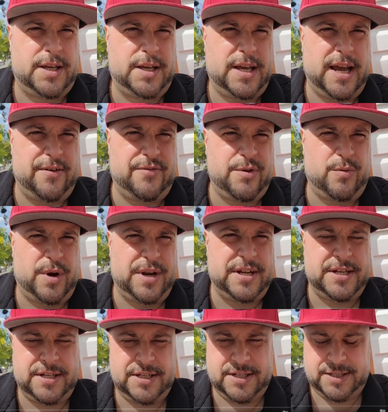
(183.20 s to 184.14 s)
Hey everyone,
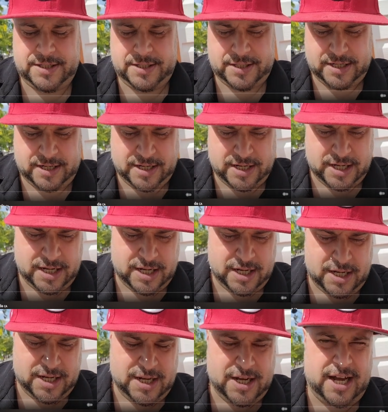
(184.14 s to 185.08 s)

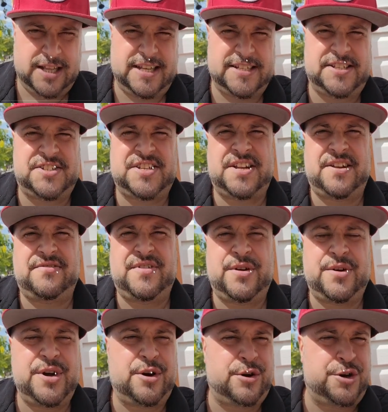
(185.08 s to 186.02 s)
I'd like to send a
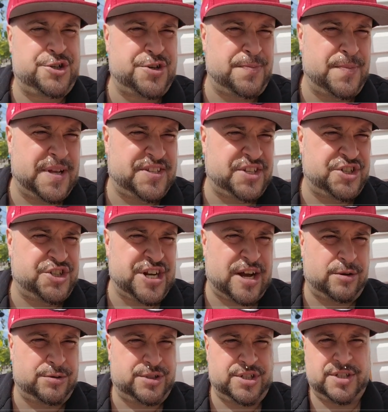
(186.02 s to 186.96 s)
very urgent message
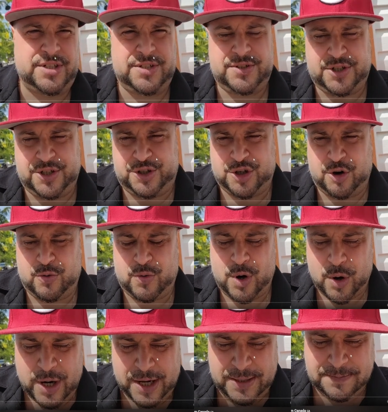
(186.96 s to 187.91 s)
out to Joe
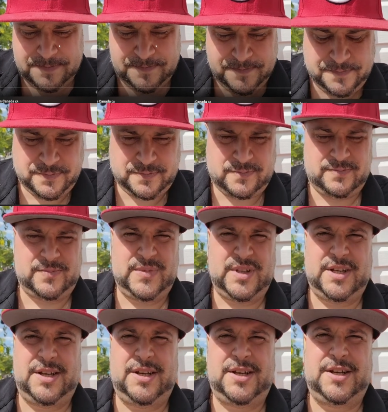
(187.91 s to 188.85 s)
Rogan.
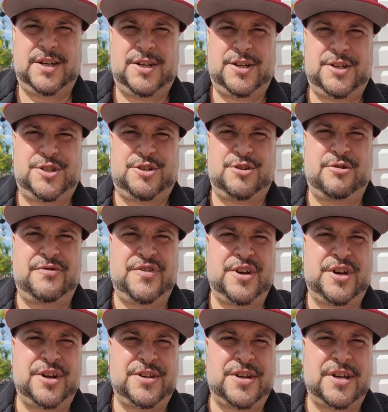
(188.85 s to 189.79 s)
So if you
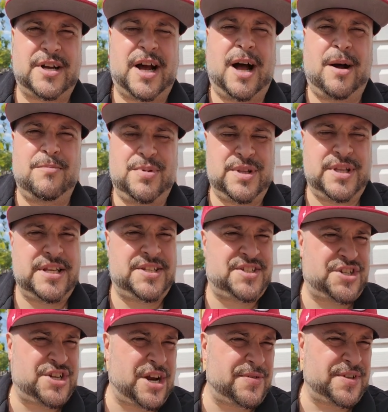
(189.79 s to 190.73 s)
could humbly
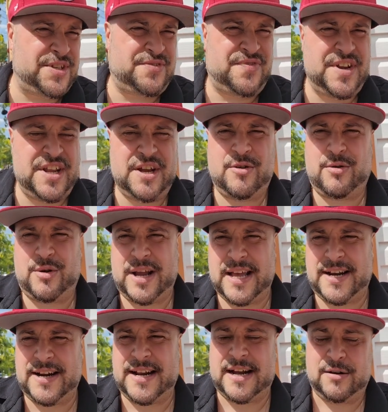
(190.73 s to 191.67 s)
share this video or
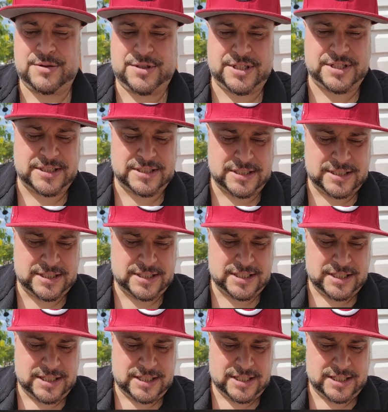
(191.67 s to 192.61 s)
get it out
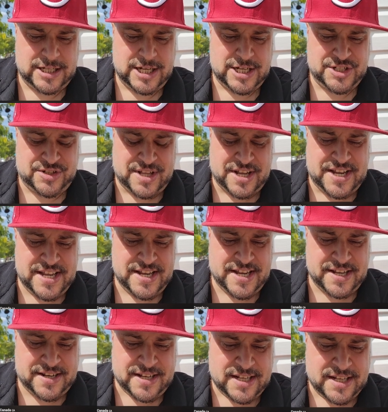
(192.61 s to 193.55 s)
so that
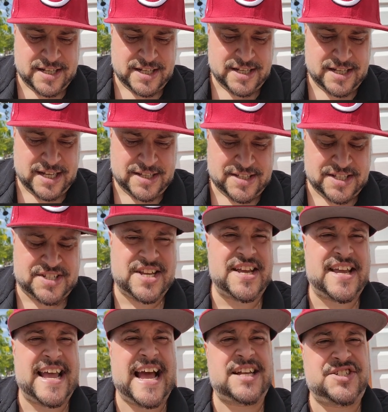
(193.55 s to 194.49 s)
this
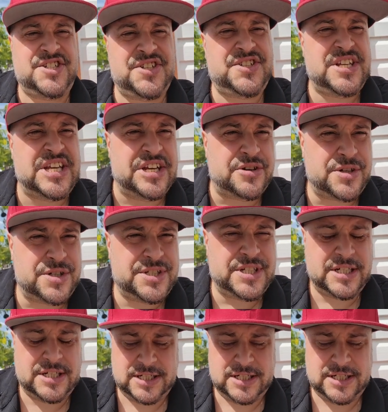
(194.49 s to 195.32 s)
could catch his ears.